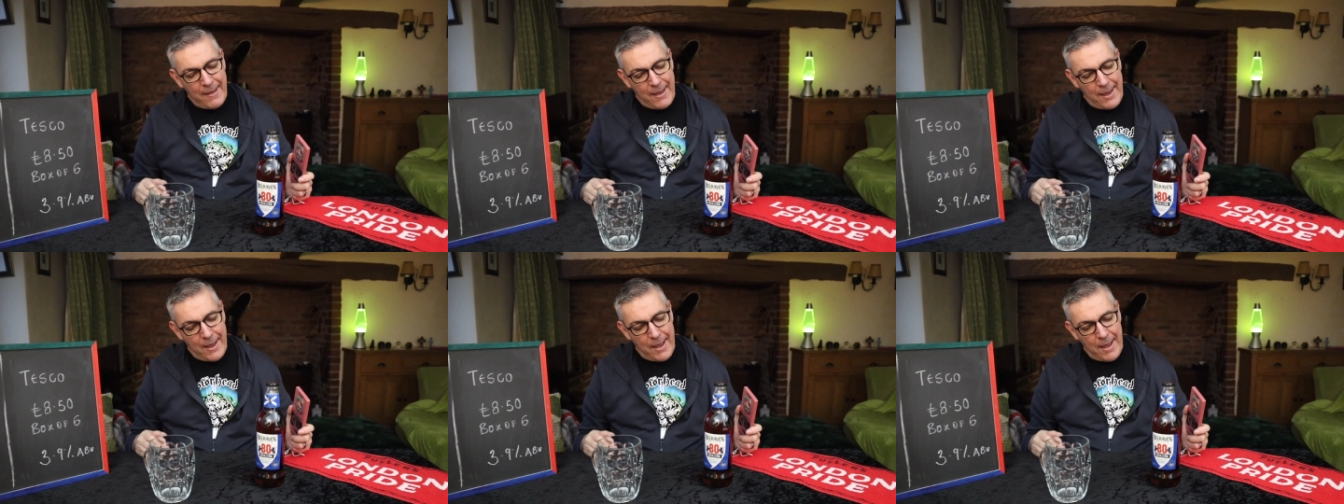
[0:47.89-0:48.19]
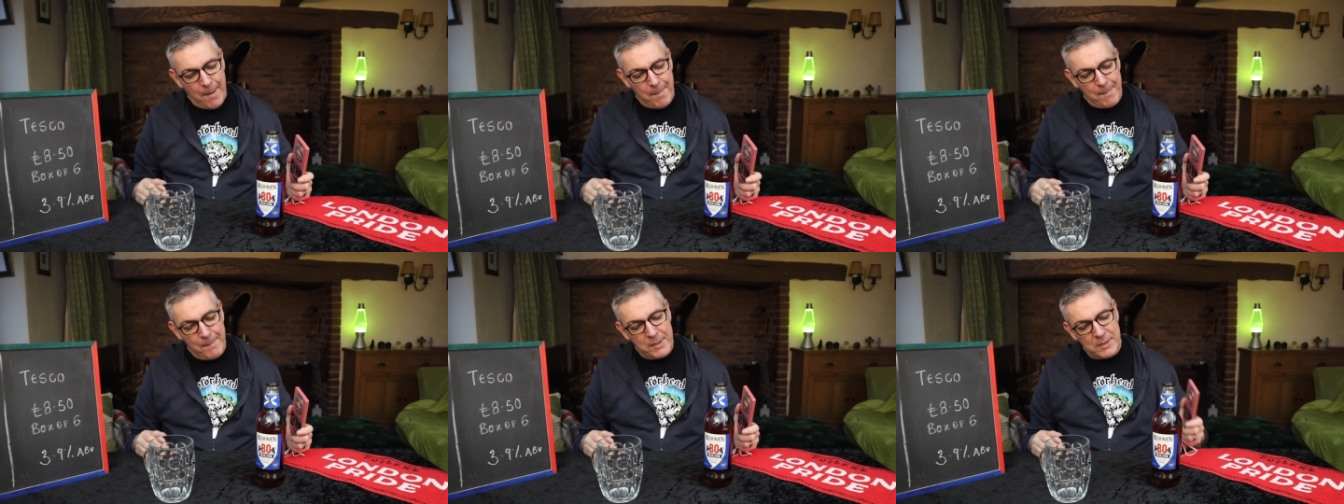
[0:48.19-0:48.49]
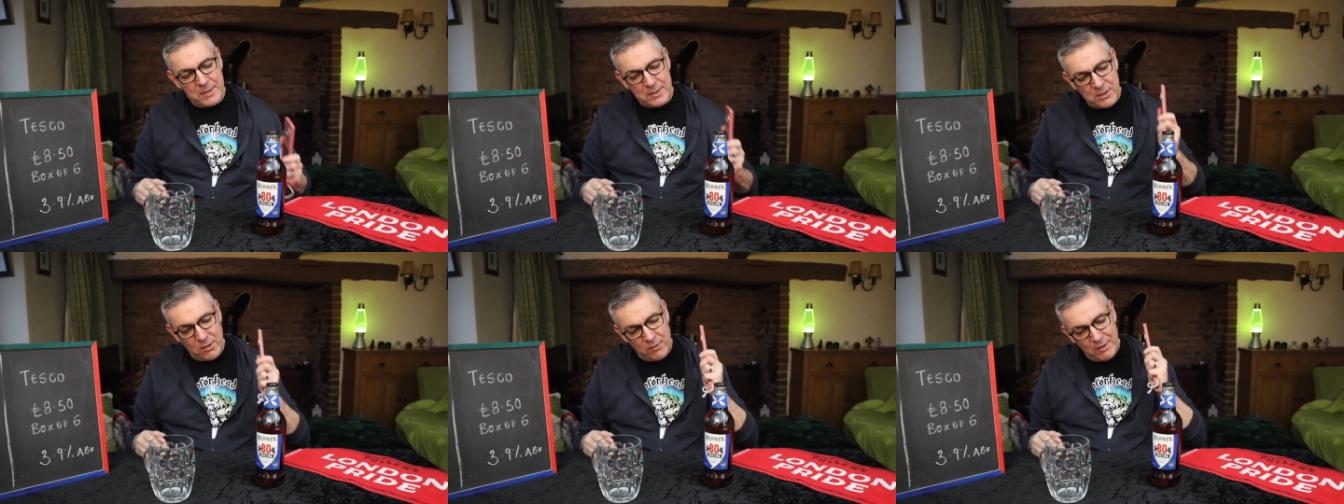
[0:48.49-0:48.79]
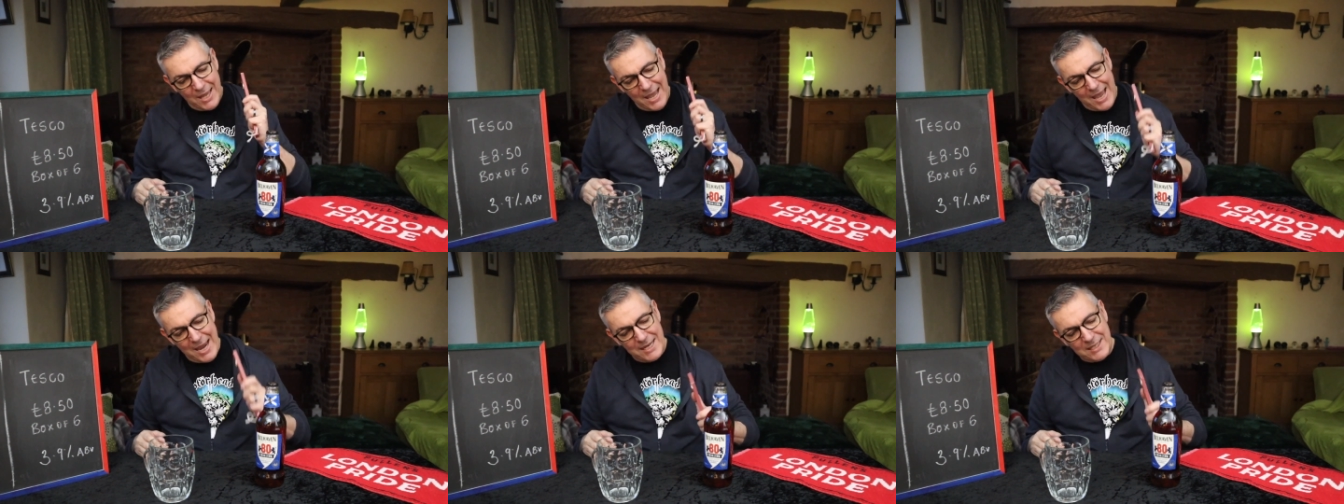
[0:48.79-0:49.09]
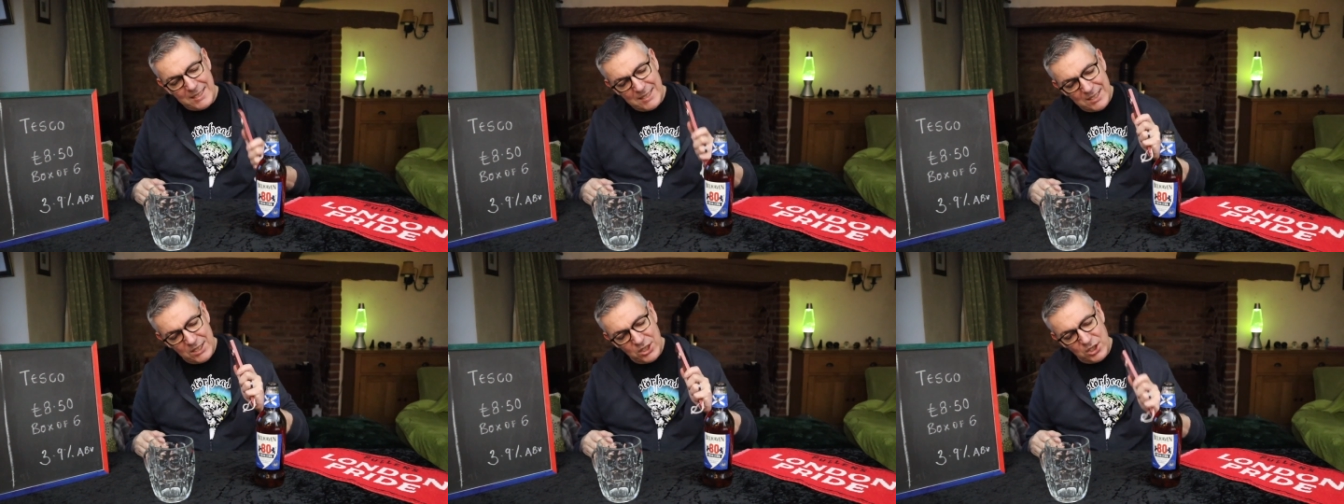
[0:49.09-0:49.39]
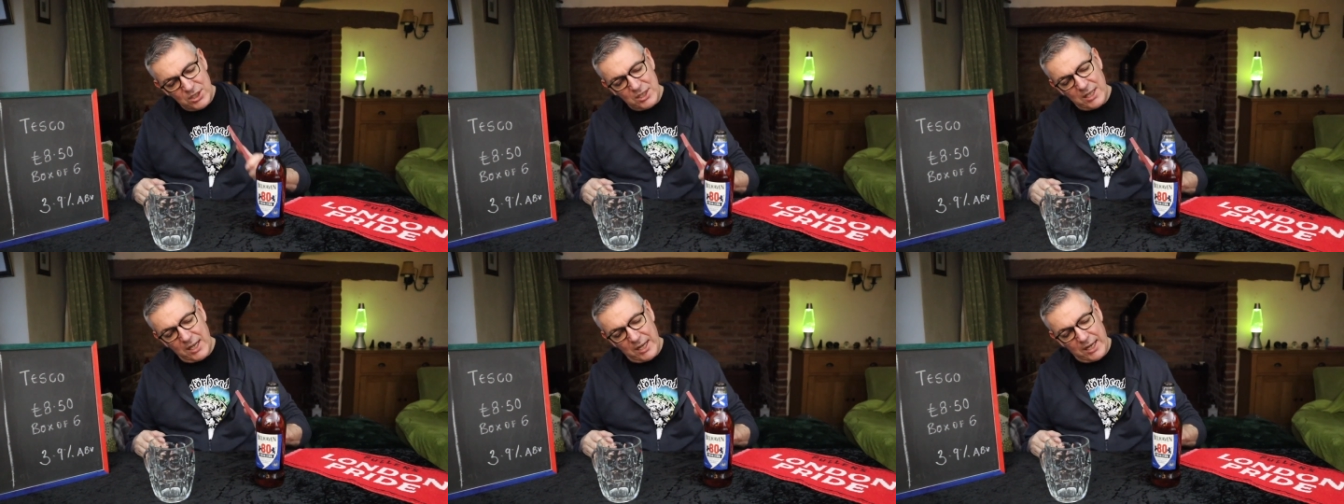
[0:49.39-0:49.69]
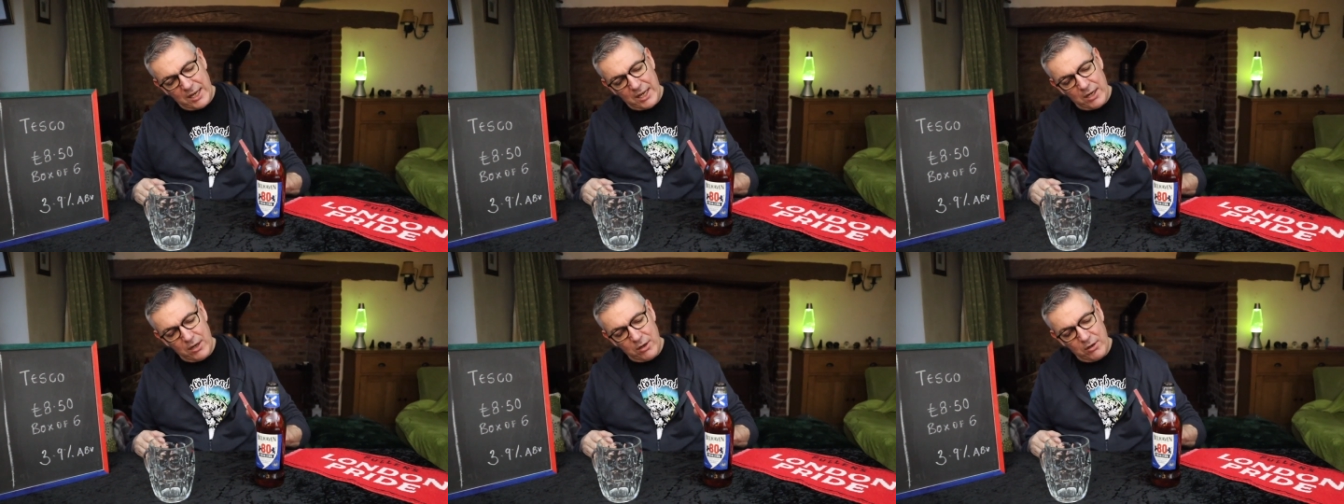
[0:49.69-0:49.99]
So the 80
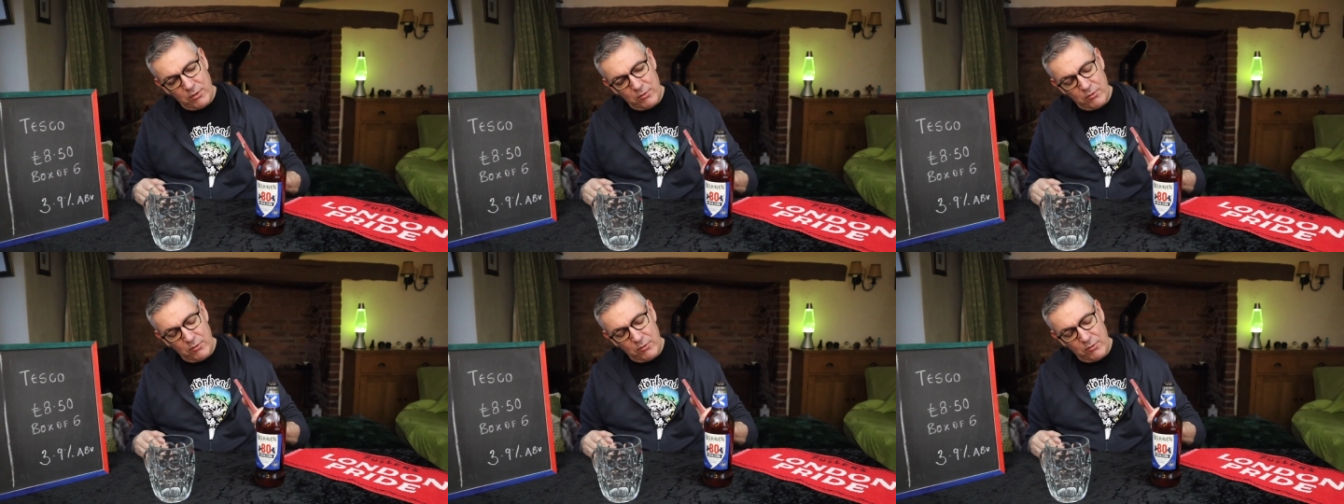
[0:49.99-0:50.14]
shilling